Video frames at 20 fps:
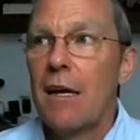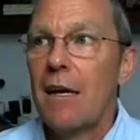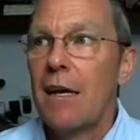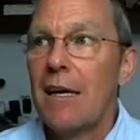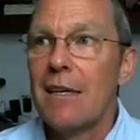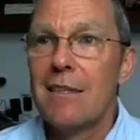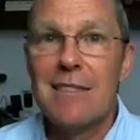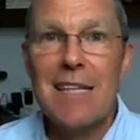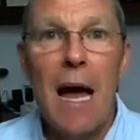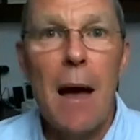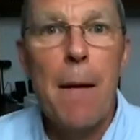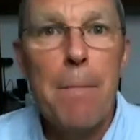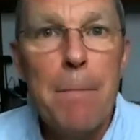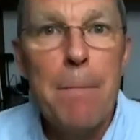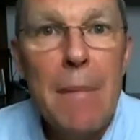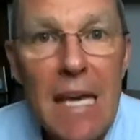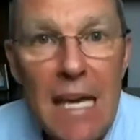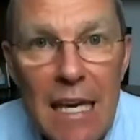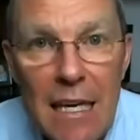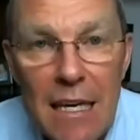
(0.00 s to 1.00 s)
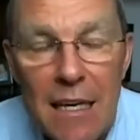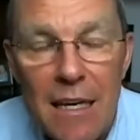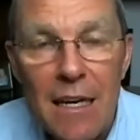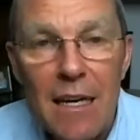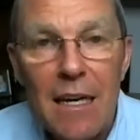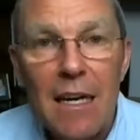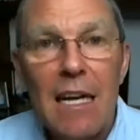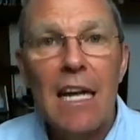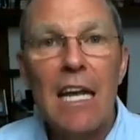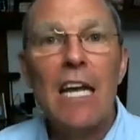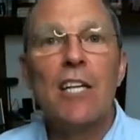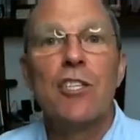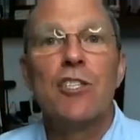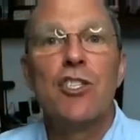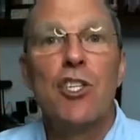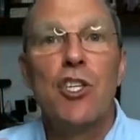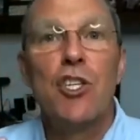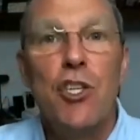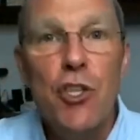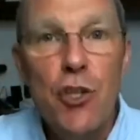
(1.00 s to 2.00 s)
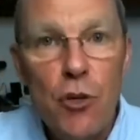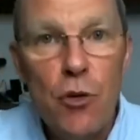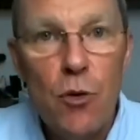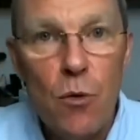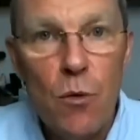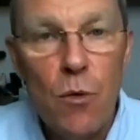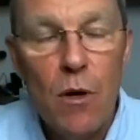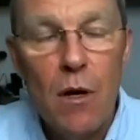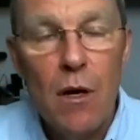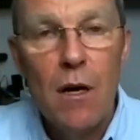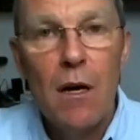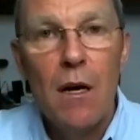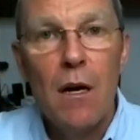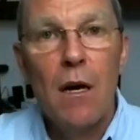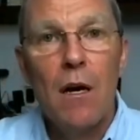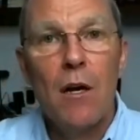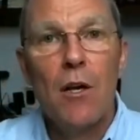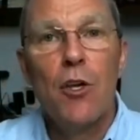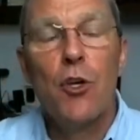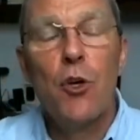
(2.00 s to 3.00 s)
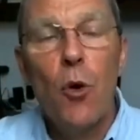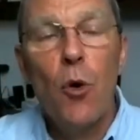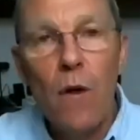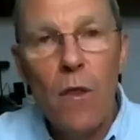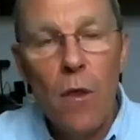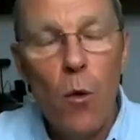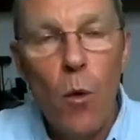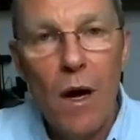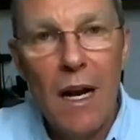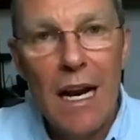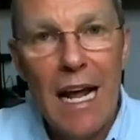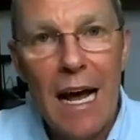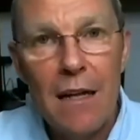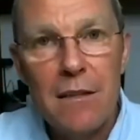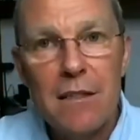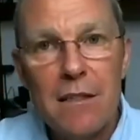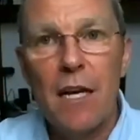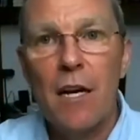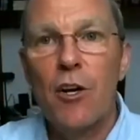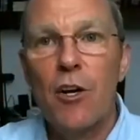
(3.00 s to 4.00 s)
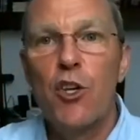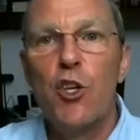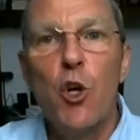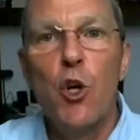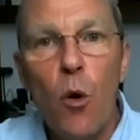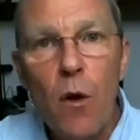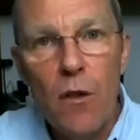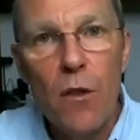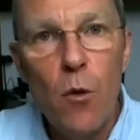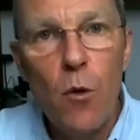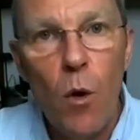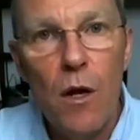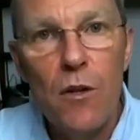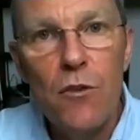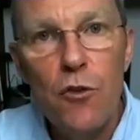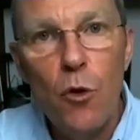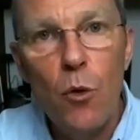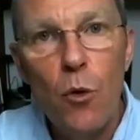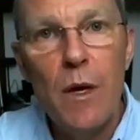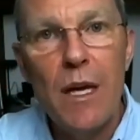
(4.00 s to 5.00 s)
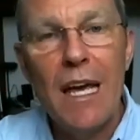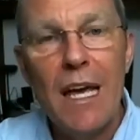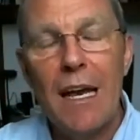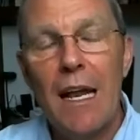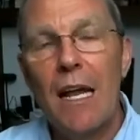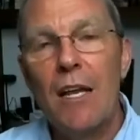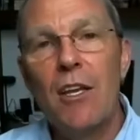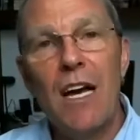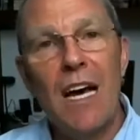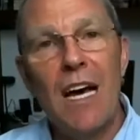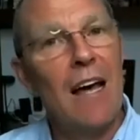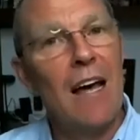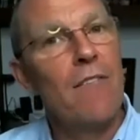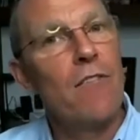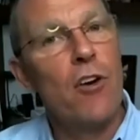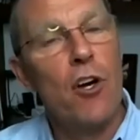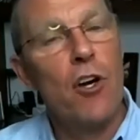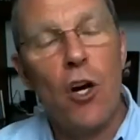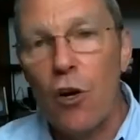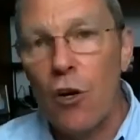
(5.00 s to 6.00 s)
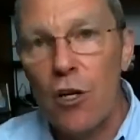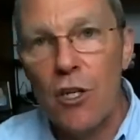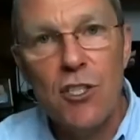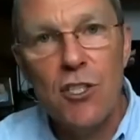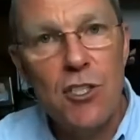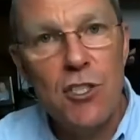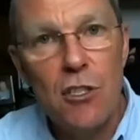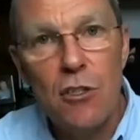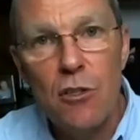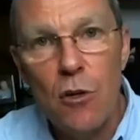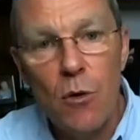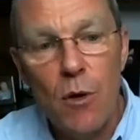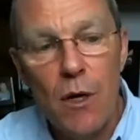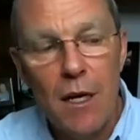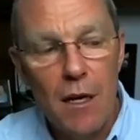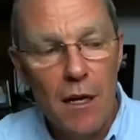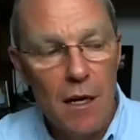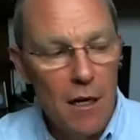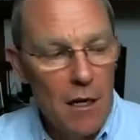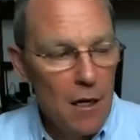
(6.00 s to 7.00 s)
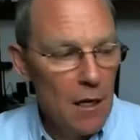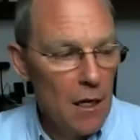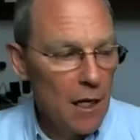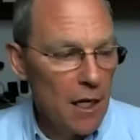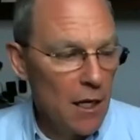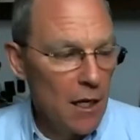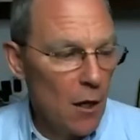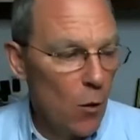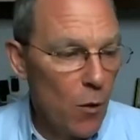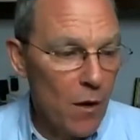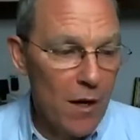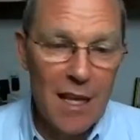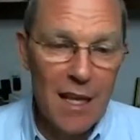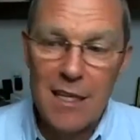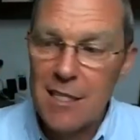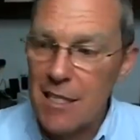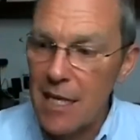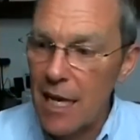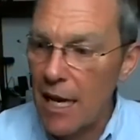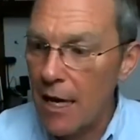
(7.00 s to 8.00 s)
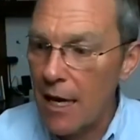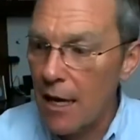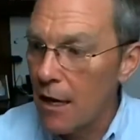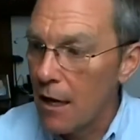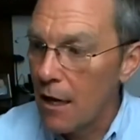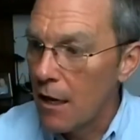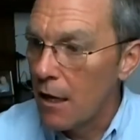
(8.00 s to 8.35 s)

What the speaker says: It's not me, it's you. You're the one out there. You're the one doing it. And you got to have courage to do it. You know, what do they say?